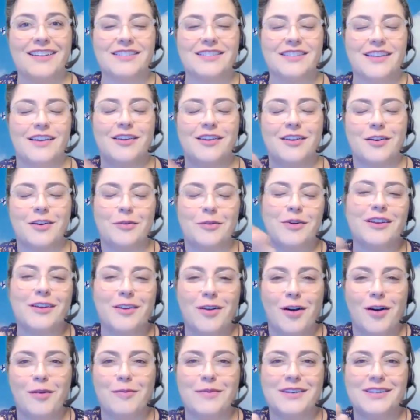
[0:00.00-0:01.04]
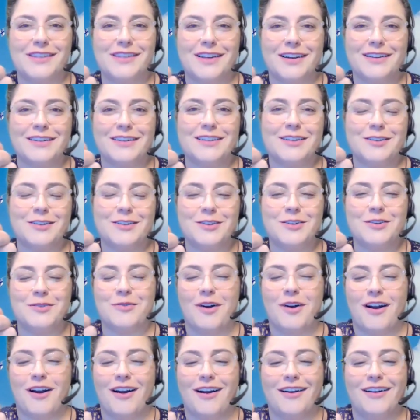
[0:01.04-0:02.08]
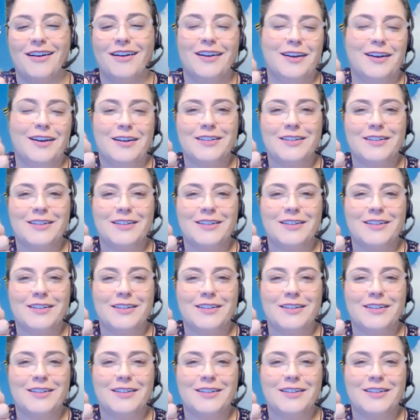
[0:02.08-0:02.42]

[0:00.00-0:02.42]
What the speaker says: It's like, we could all be sucked into our